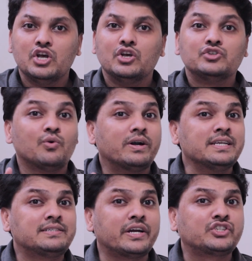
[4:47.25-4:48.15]
So what
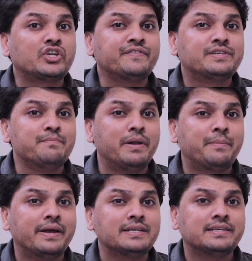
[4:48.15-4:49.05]
is the structure of simple
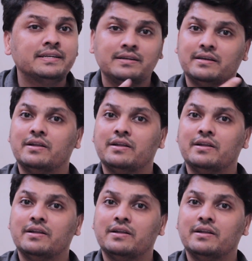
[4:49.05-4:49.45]
present?